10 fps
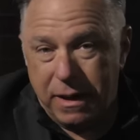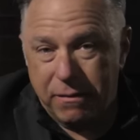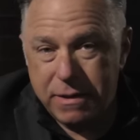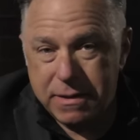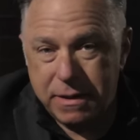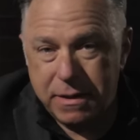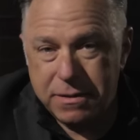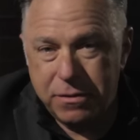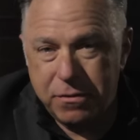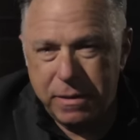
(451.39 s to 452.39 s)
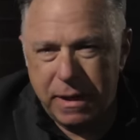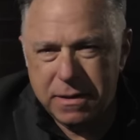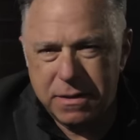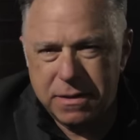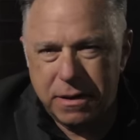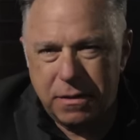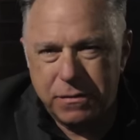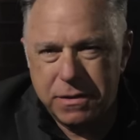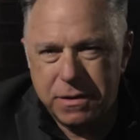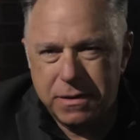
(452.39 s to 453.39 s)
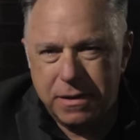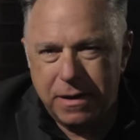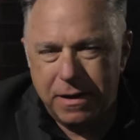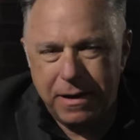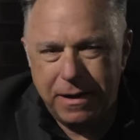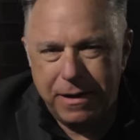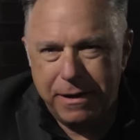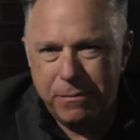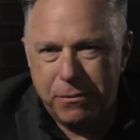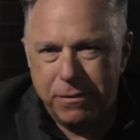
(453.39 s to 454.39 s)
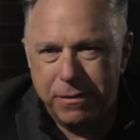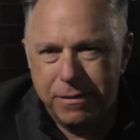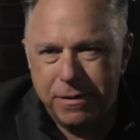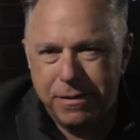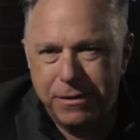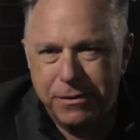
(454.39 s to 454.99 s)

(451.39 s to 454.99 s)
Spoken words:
obviously, is the new Mass itself just isn't cutting it anymore in the